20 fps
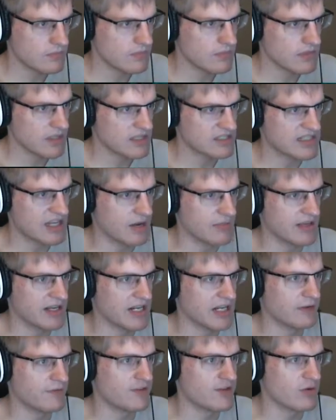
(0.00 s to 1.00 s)
Because now I'm
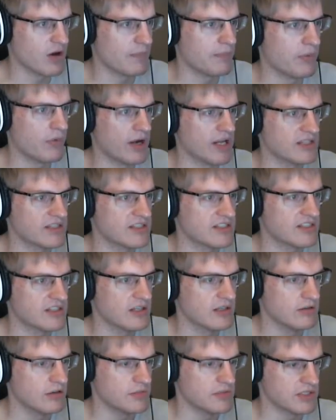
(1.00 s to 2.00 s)
getting a few more points.
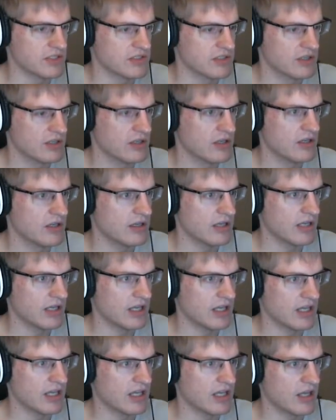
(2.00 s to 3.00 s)
Oopsies. Uh,
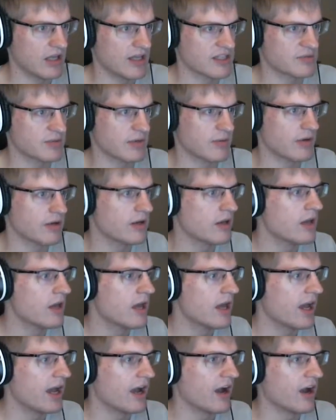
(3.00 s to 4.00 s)
that's what I want.
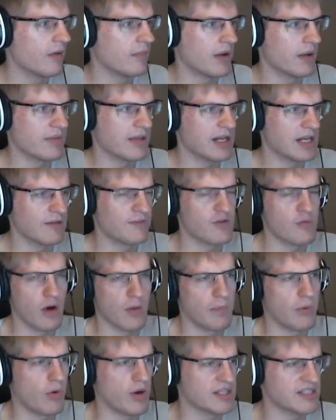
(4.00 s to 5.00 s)
Um, I'm getting a few more
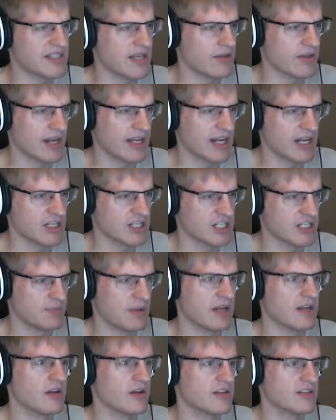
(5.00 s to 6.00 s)
points now that I can actually
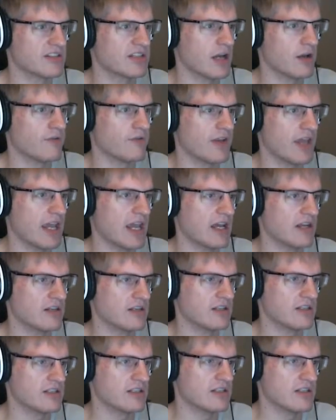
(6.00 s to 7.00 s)
spend on stuff
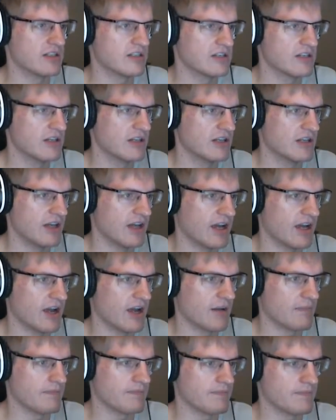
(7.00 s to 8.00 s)
and,
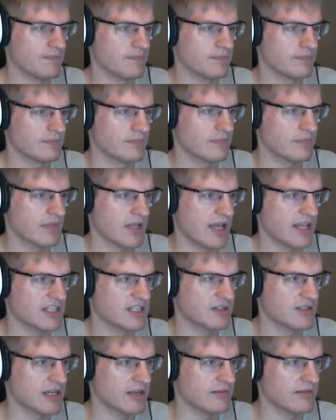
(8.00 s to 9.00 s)
um, like,
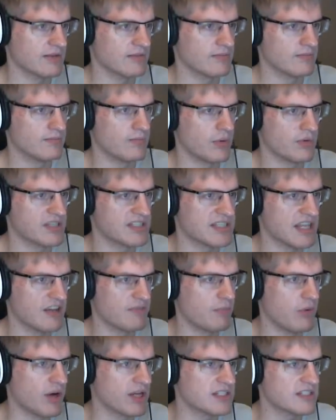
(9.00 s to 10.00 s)
so, both save
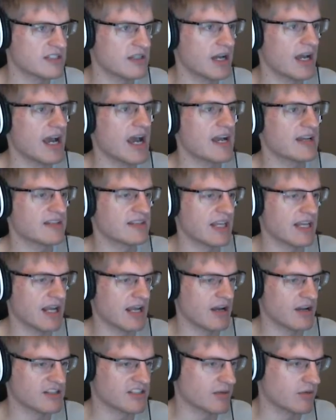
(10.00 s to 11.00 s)
points. Ah, dang it, I
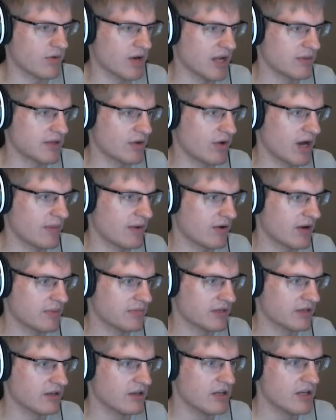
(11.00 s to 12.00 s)
gotta stop going out there. Why am I going up
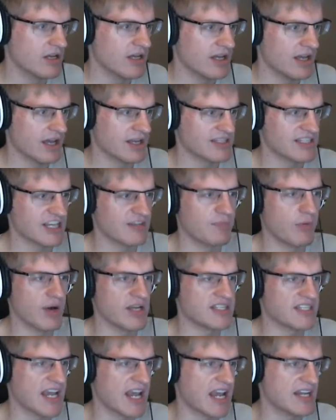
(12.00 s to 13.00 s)
there? Uh, save
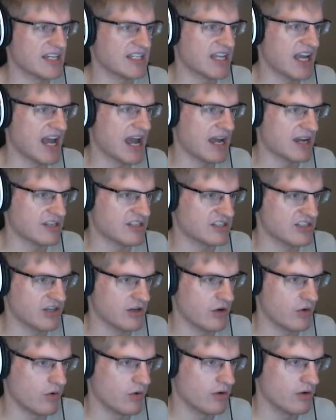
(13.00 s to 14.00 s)
points and attacks,
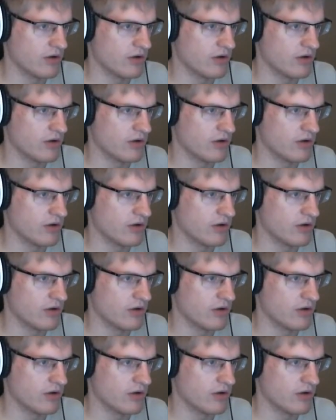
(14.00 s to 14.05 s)
so.